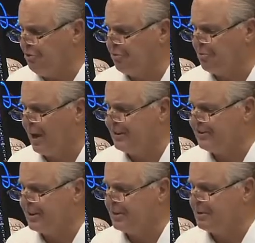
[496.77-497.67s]

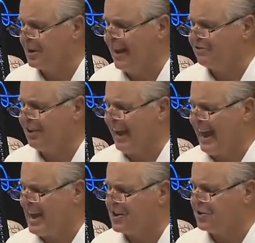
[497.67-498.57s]
Unsurprisingly,
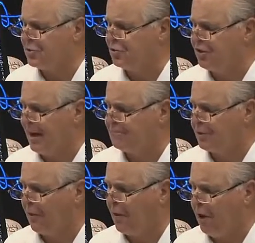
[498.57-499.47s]
McClatchy added a new
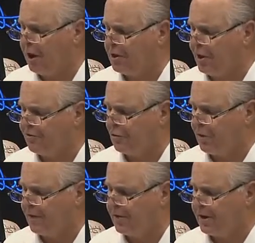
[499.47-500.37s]
chapter to the hard luck
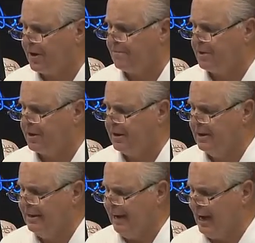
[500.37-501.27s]
story of the
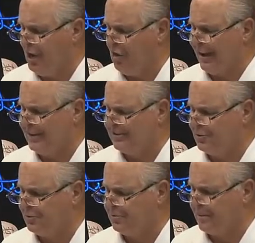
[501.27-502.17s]
company and a
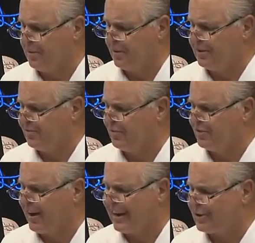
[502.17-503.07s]
legacy newspaper
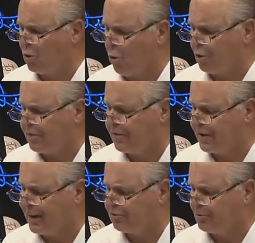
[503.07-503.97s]
industry. Second quarter
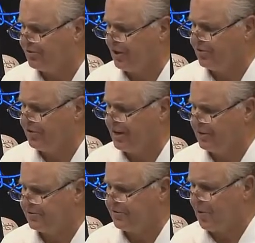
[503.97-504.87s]
financial results
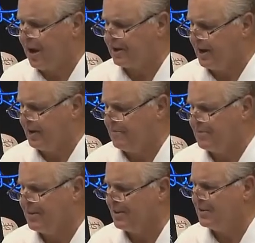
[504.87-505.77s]
announced Friday.